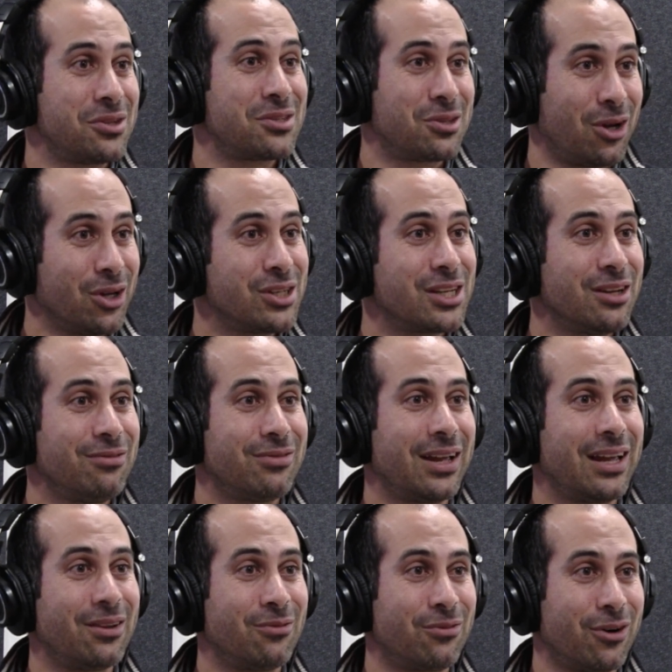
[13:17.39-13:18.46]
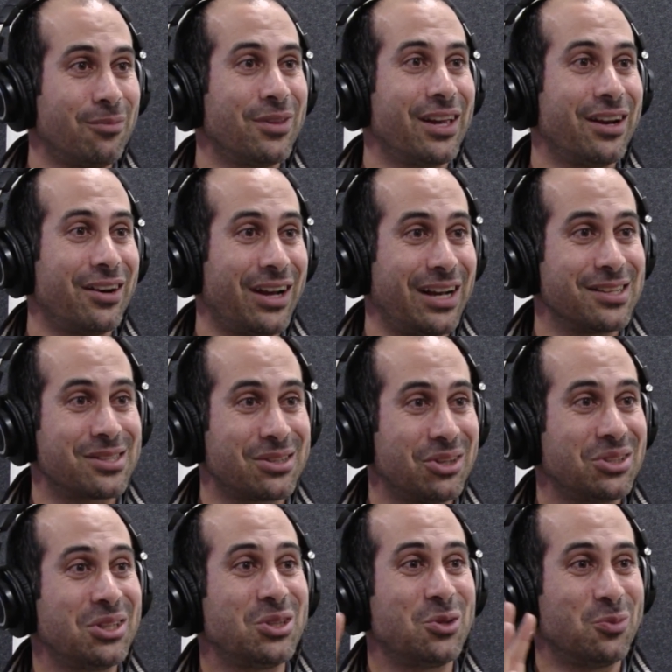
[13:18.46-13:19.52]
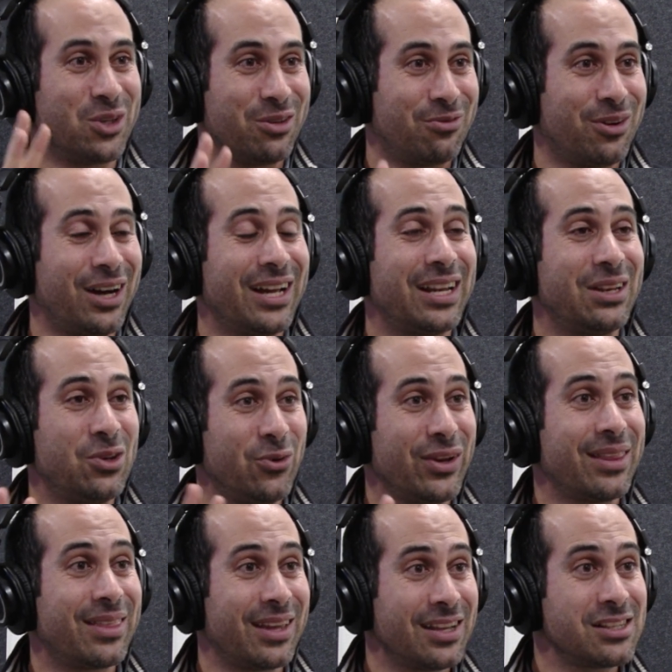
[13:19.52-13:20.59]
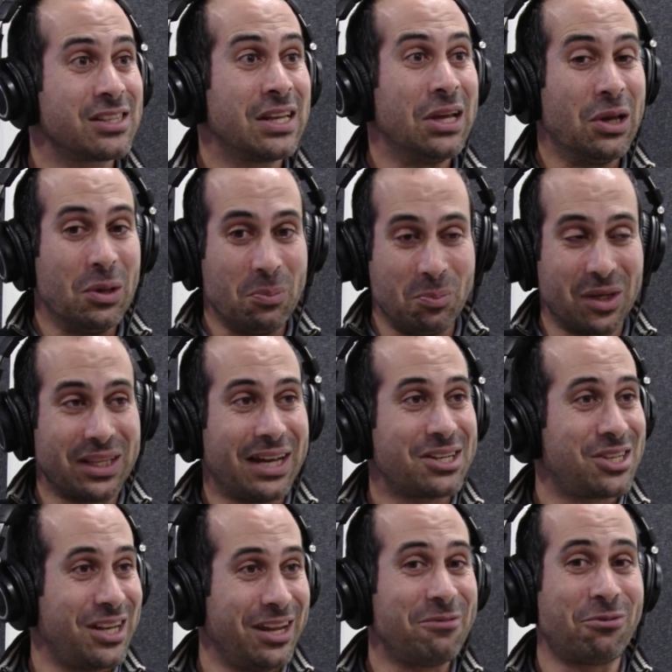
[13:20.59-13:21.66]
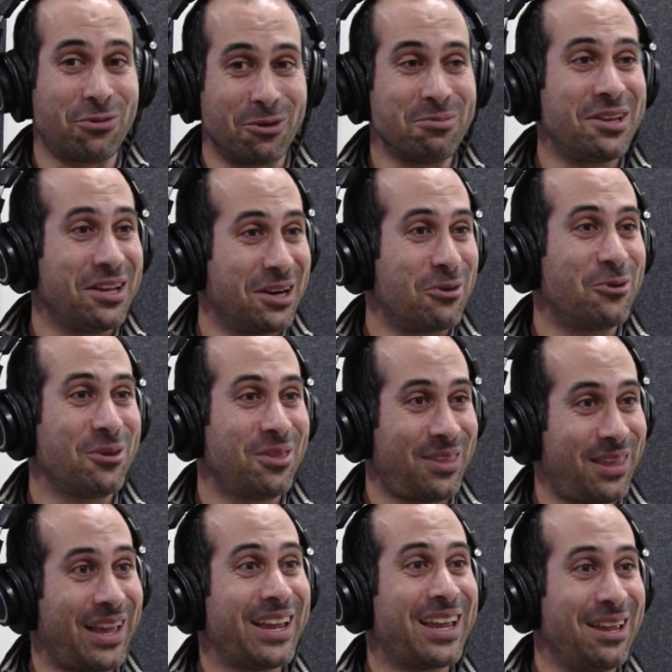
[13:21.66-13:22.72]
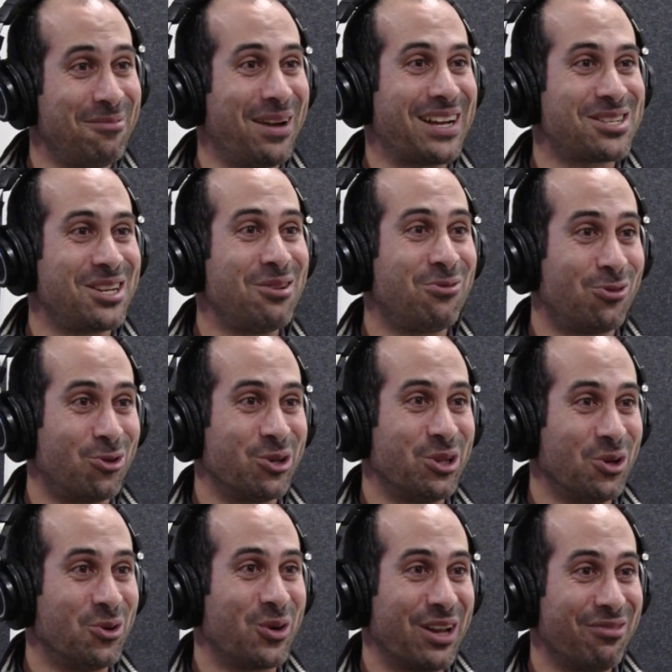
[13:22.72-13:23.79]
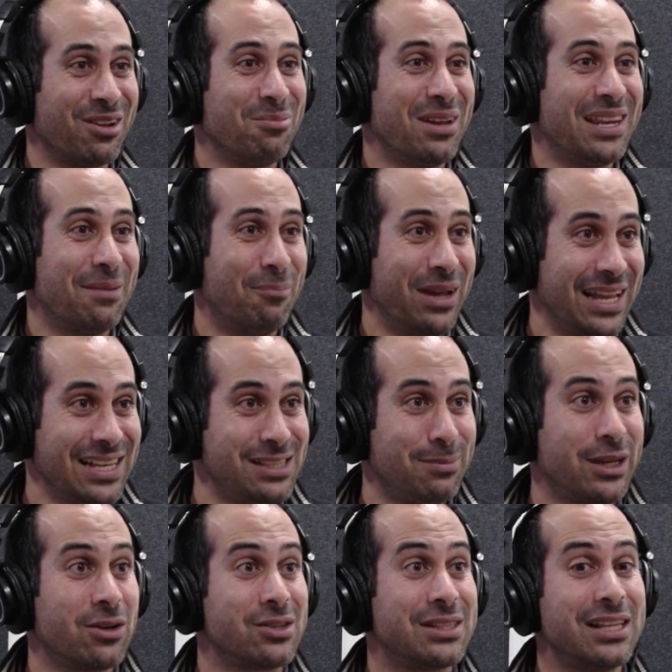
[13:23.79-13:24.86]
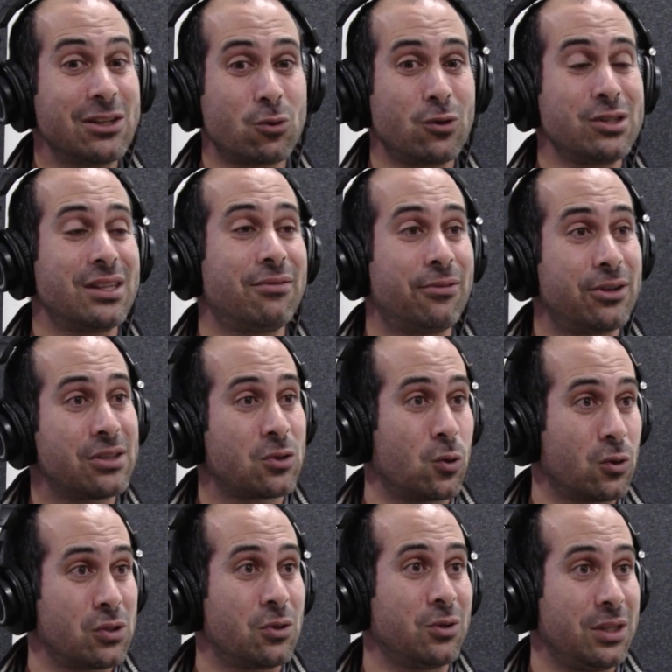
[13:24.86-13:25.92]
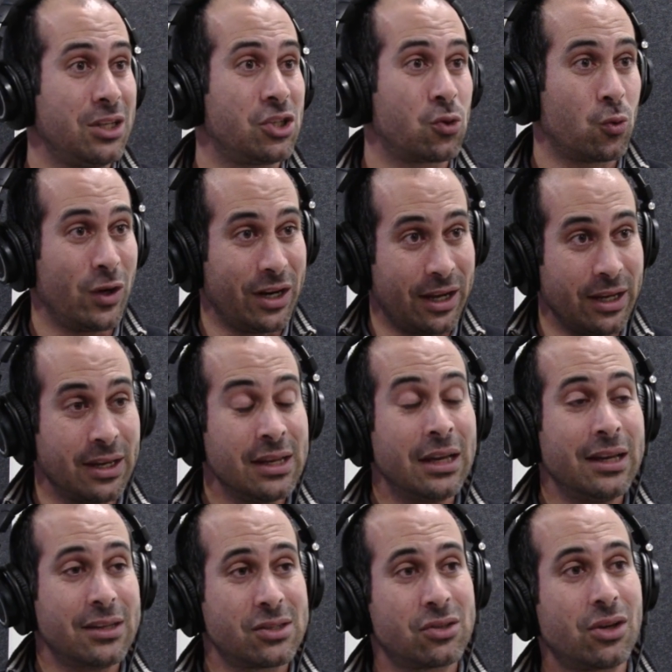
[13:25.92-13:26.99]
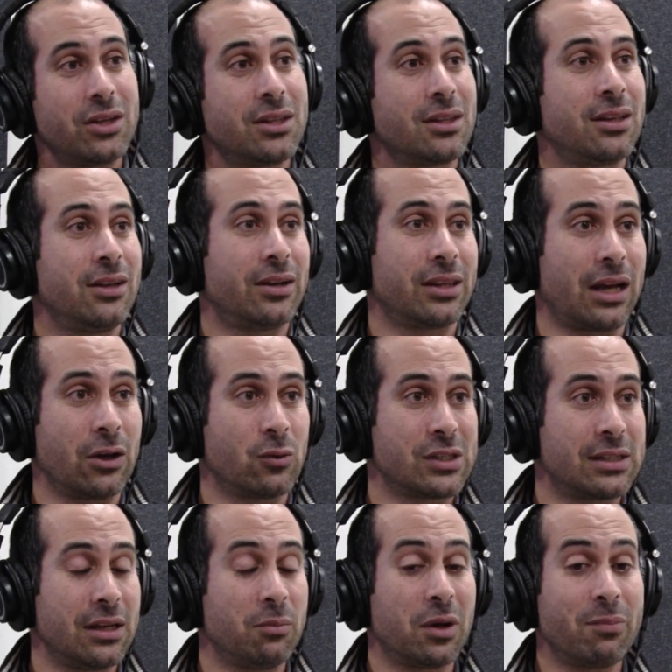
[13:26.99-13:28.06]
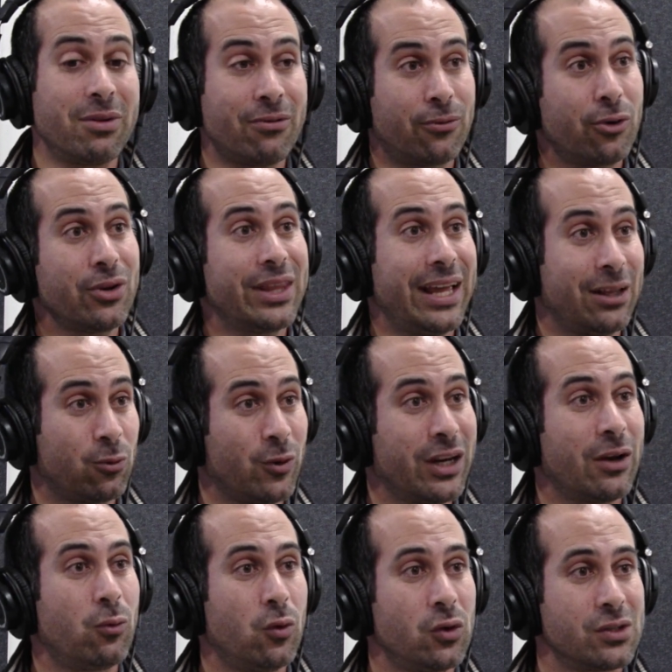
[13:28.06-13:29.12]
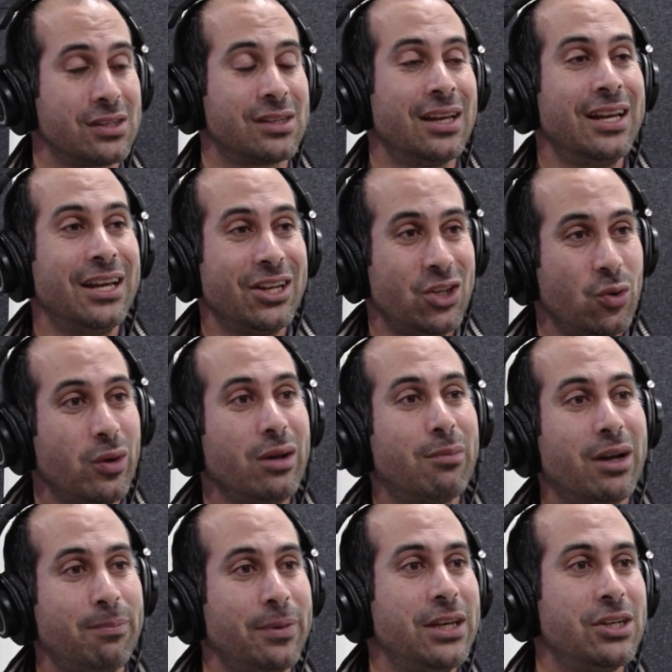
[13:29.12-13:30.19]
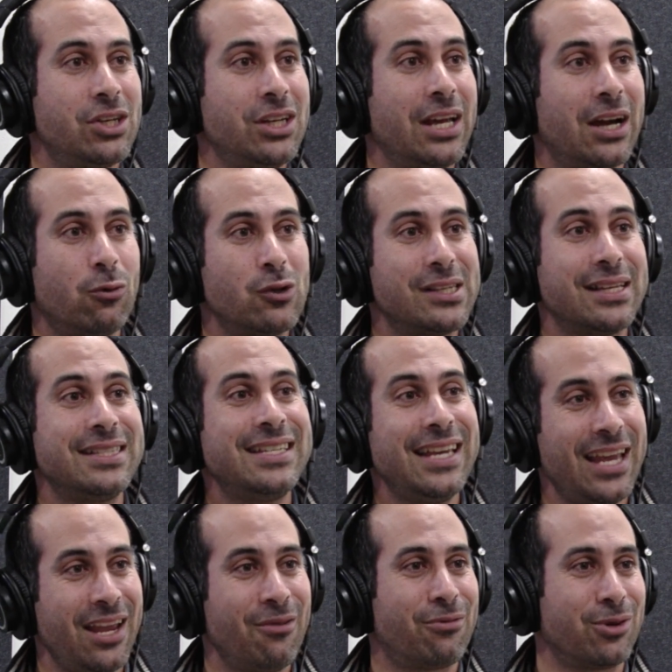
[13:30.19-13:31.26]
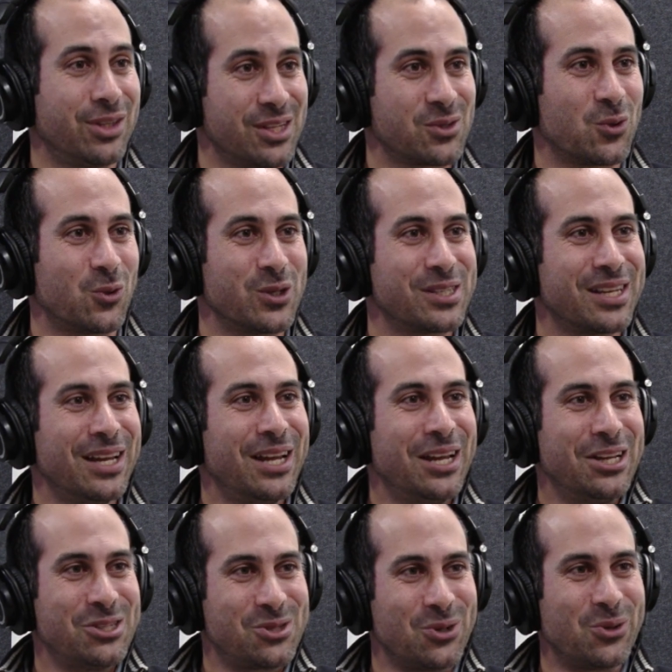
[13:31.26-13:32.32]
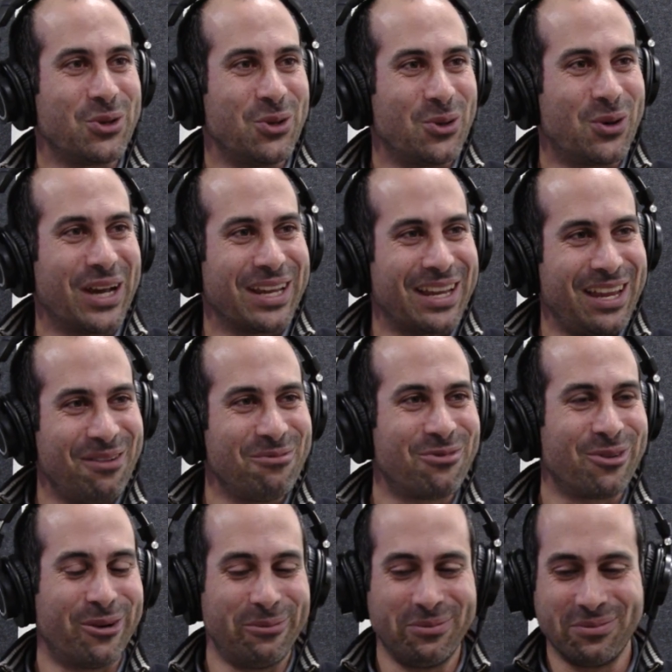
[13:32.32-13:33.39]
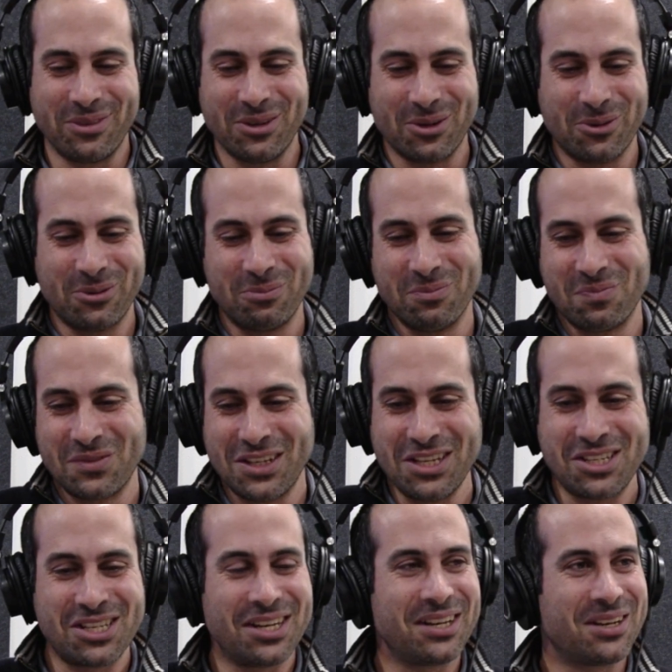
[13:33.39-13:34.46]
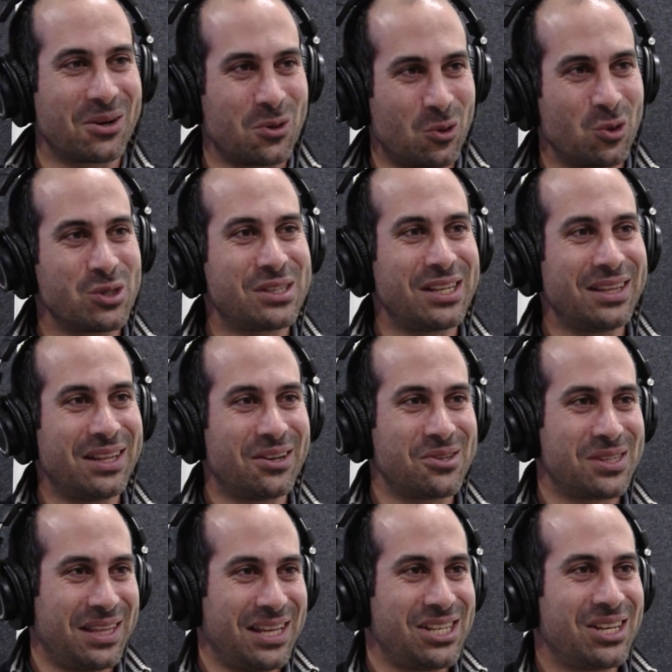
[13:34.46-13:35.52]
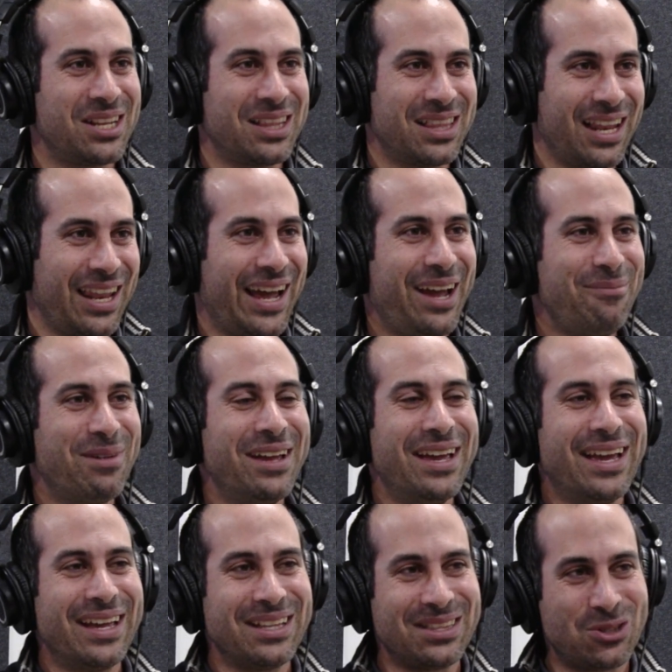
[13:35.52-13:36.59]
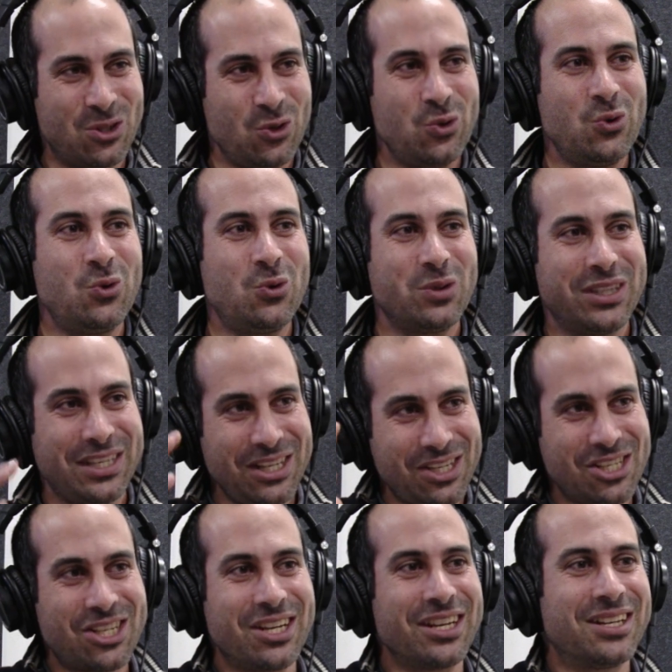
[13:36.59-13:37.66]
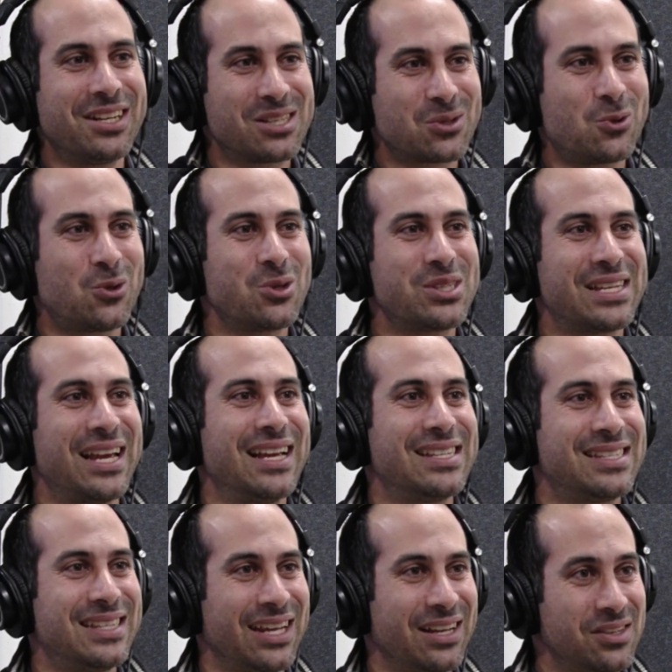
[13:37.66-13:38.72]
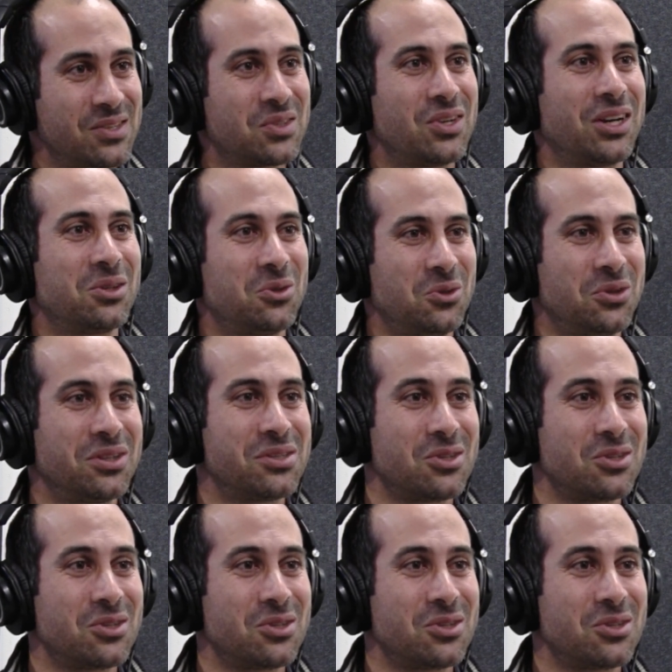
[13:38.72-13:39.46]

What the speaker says: Stoichev, and from there I started to modify and doing things. But actually from here I want to thank him actually for giving me the base, because this was the first course to teach when I started here at Iowa State. But before that, when I was doing my PhD, I was a TA for this course. So I came from teaching the course in the station in the lab to teaching this course as the instructor.